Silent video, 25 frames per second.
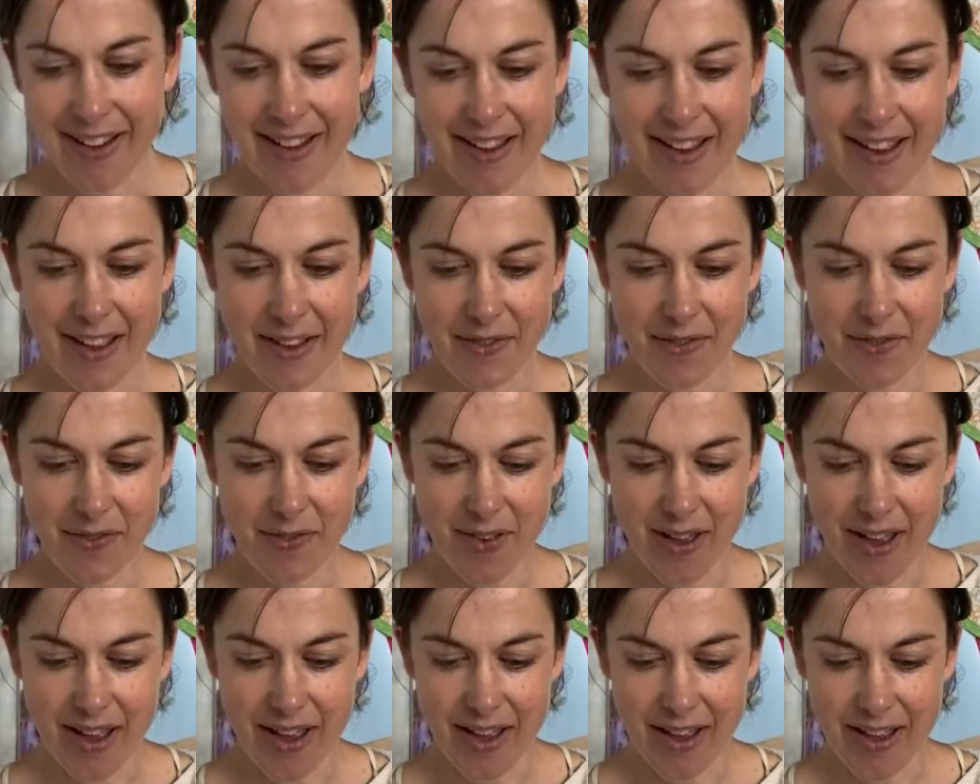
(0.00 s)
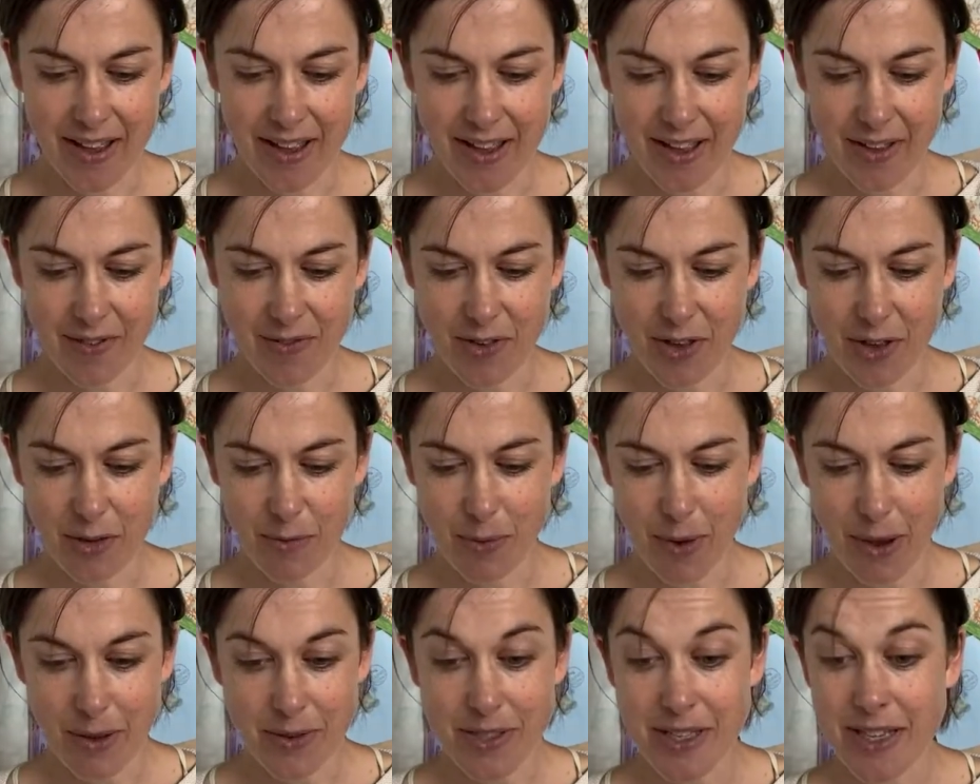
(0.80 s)
If you,
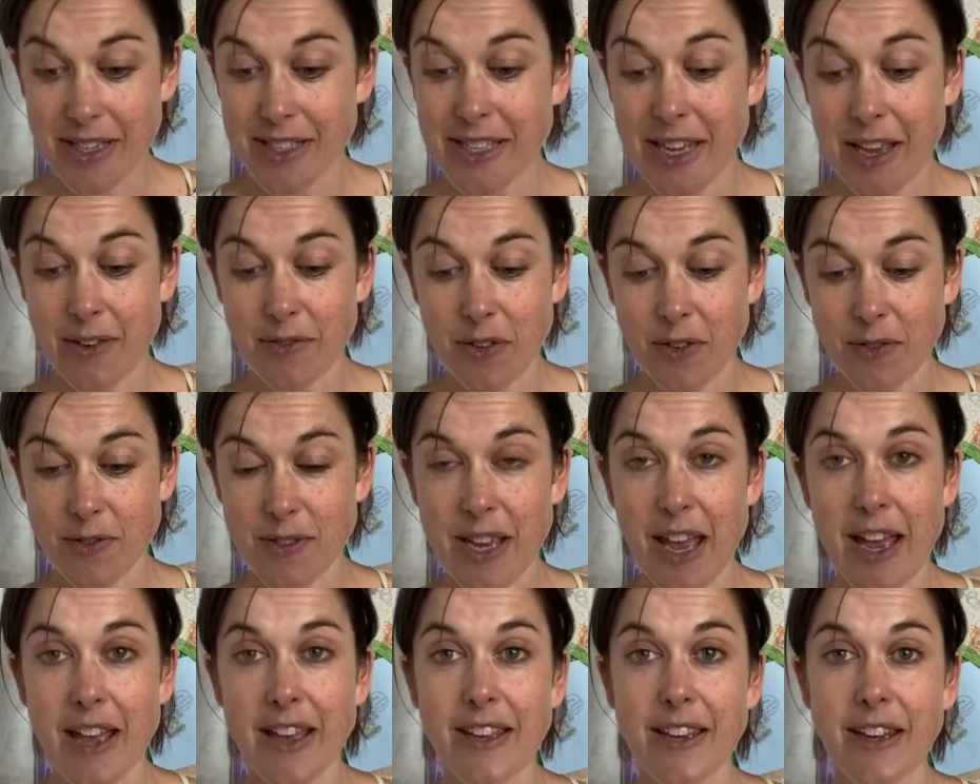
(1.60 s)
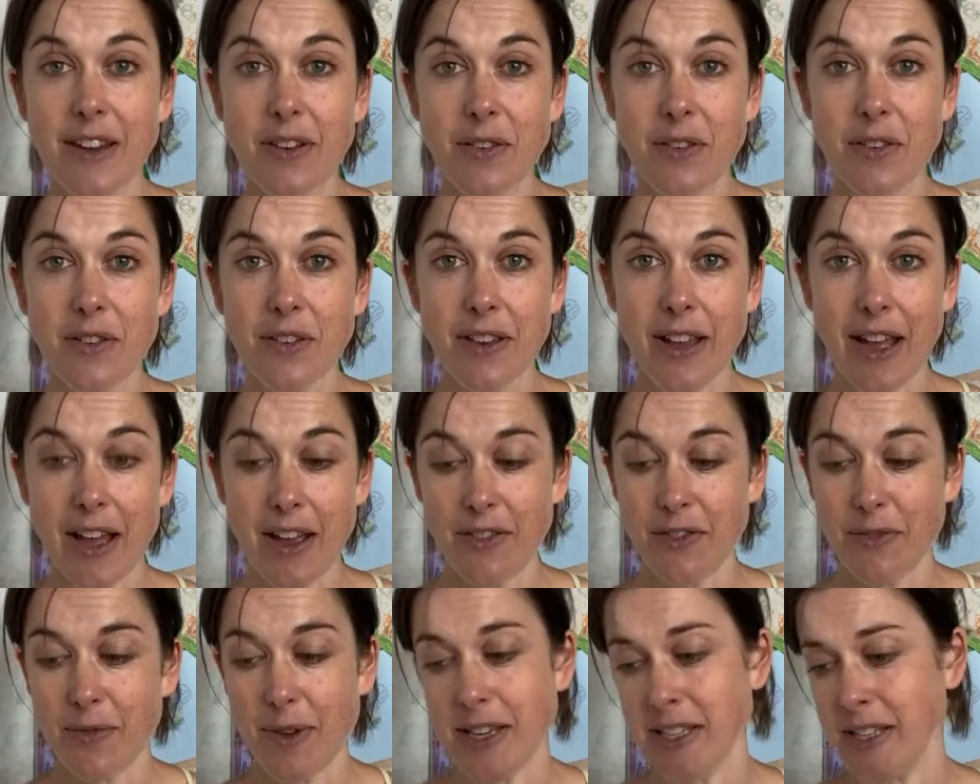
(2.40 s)
I was going to say if you've taken in all that
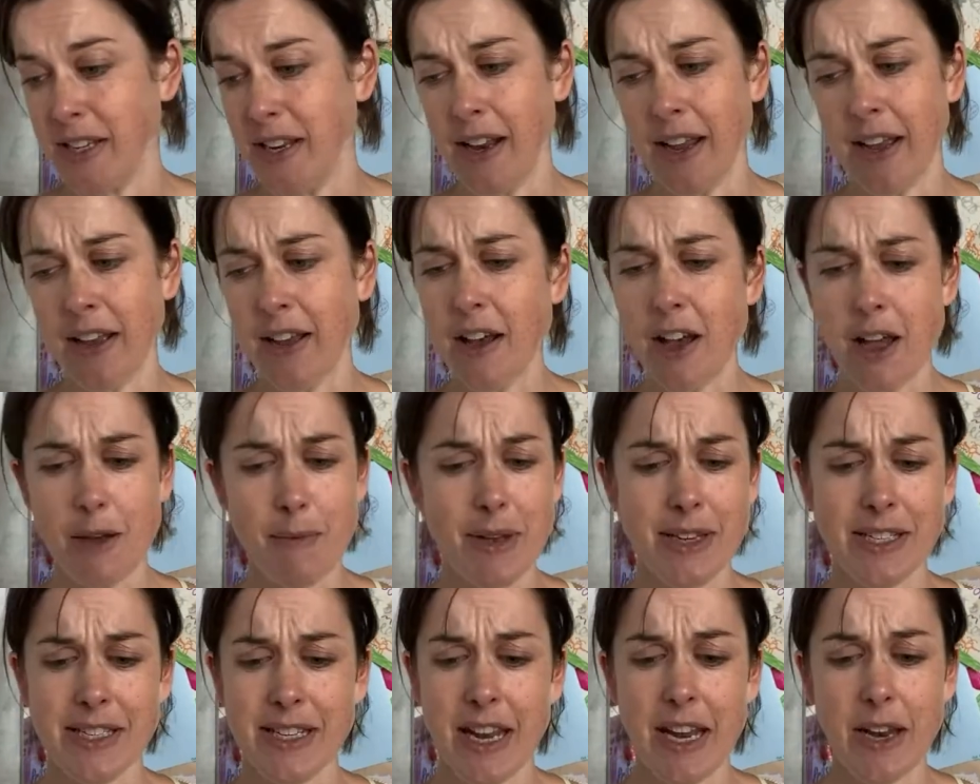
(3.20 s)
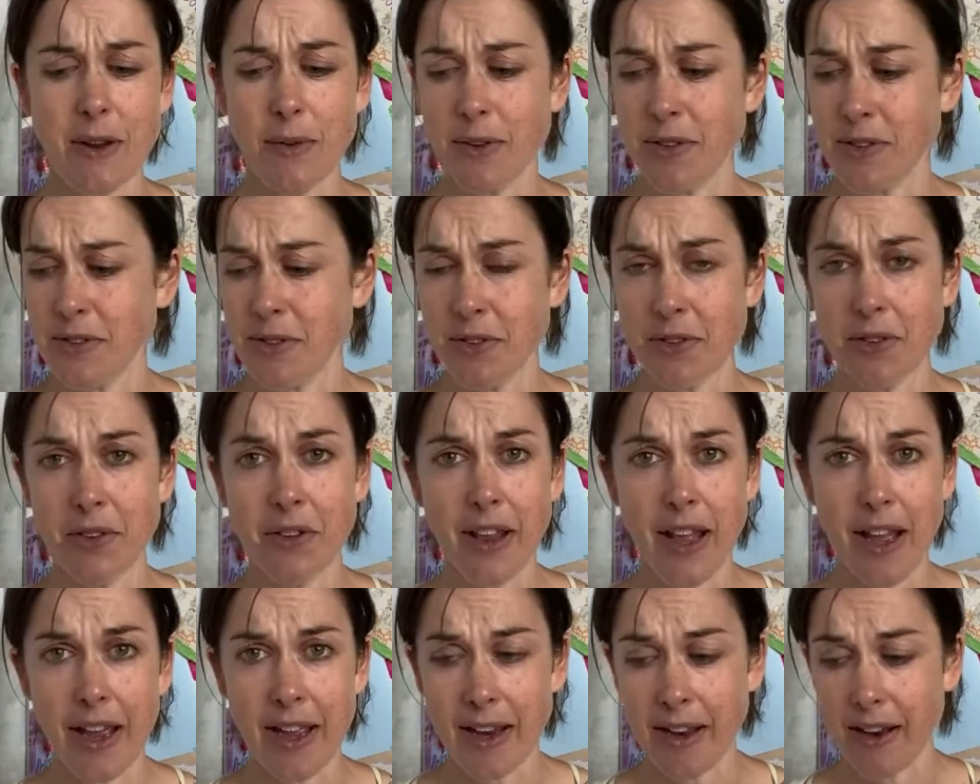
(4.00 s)
information, I can't imagine anyone took all
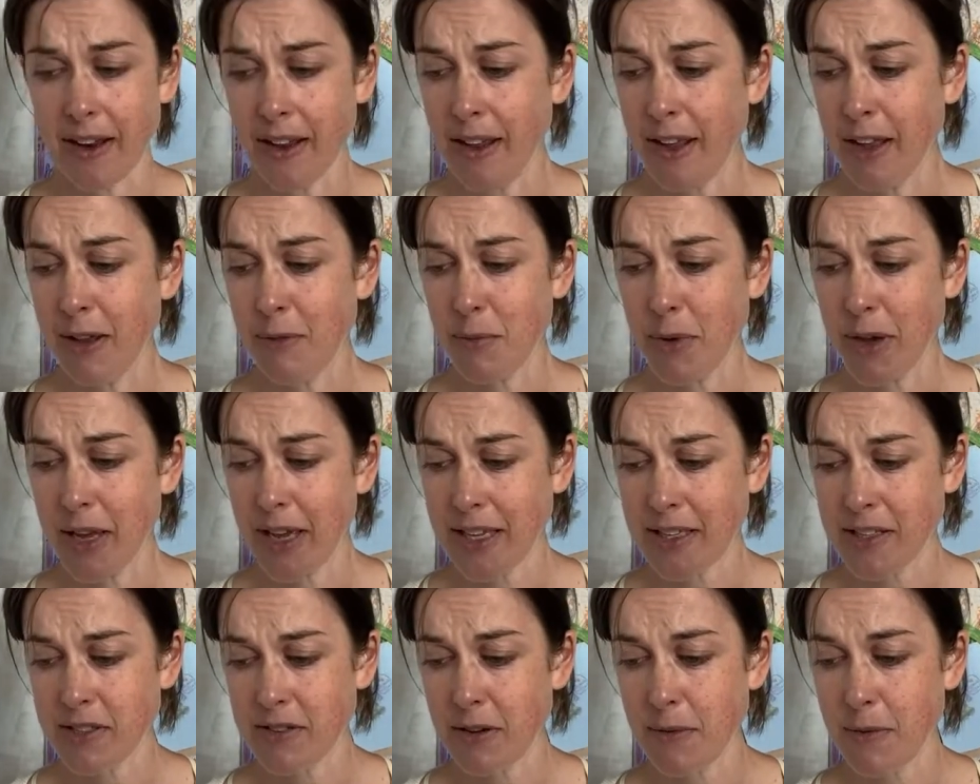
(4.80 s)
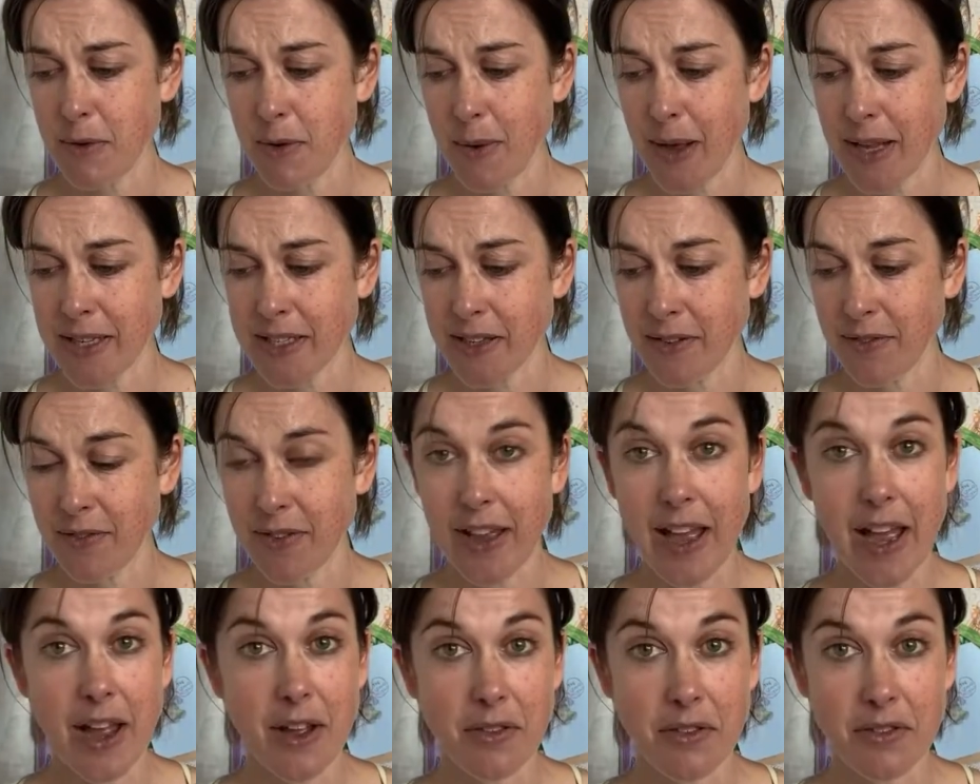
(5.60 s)
that in, but extremely well done for
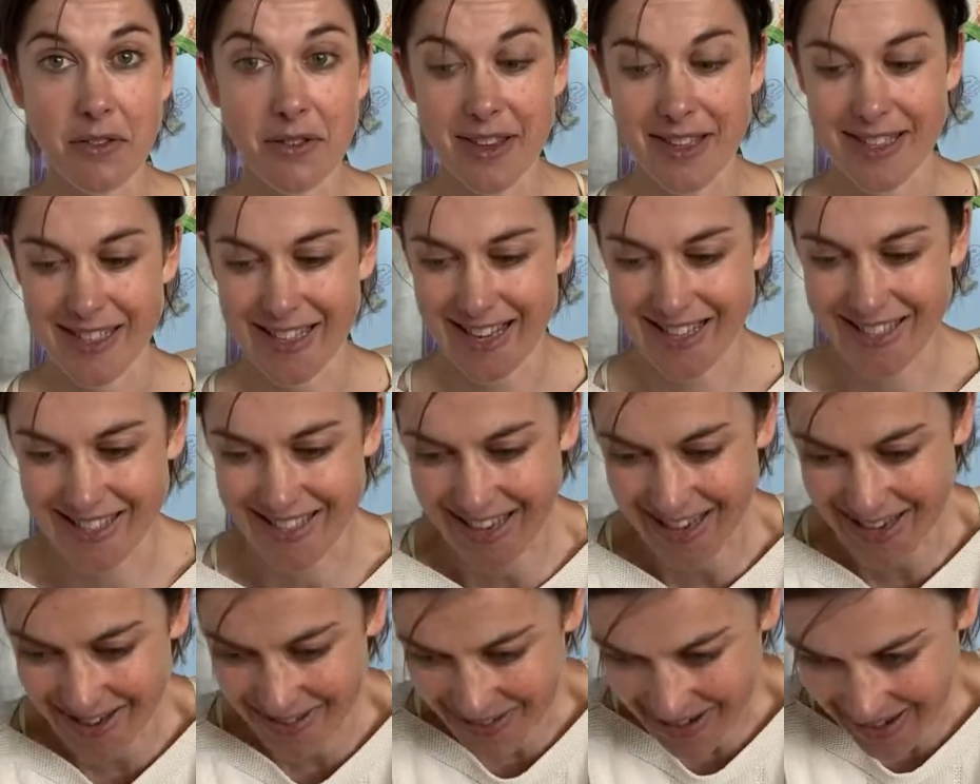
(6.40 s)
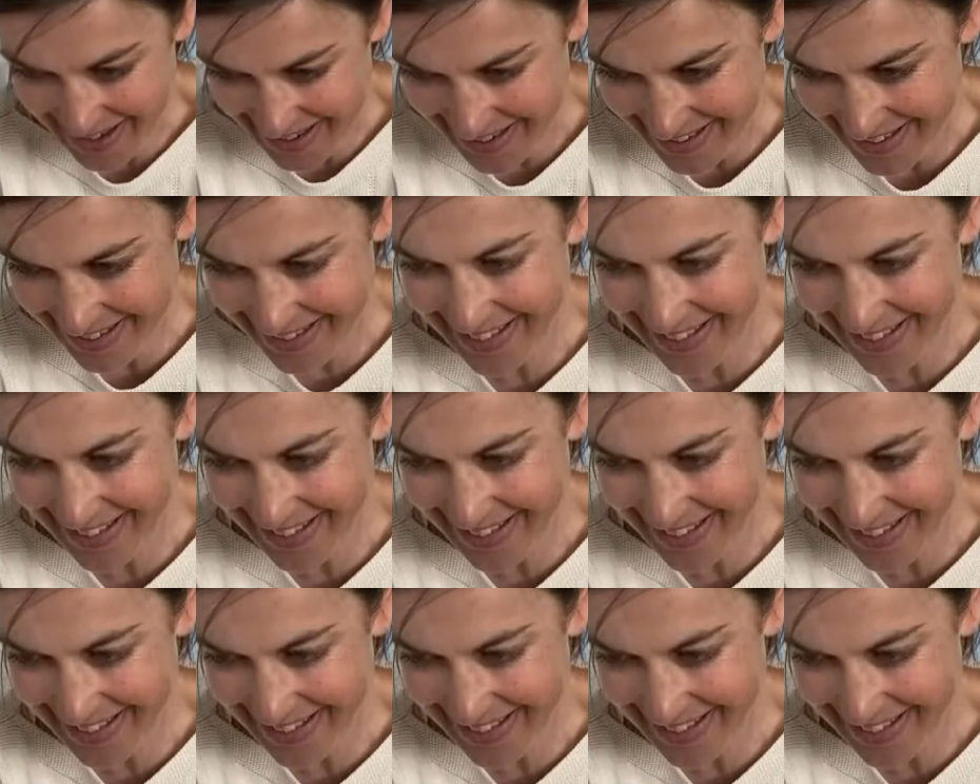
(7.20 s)
getting through this lesson anyway.